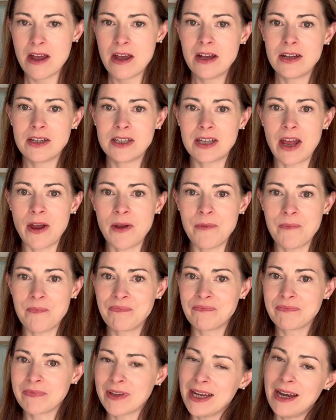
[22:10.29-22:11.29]
So
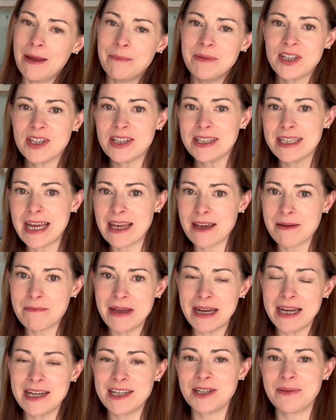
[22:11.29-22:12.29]
let me just take a
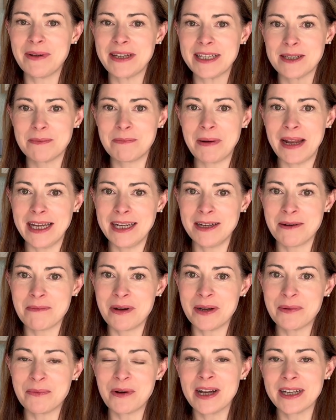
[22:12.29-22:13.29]
minute to explain
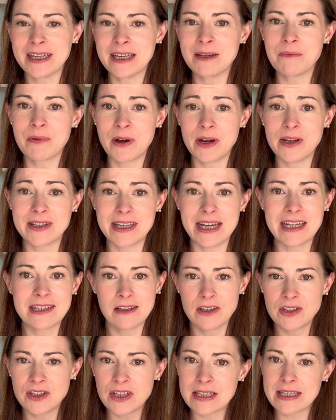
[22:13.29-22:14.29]
my working process,
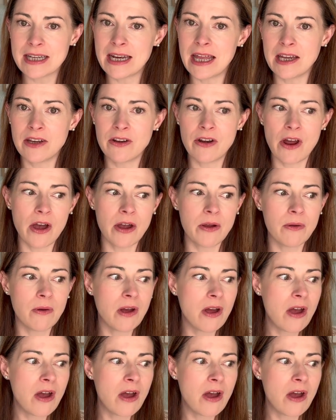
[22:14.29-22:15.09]
and just to let you know,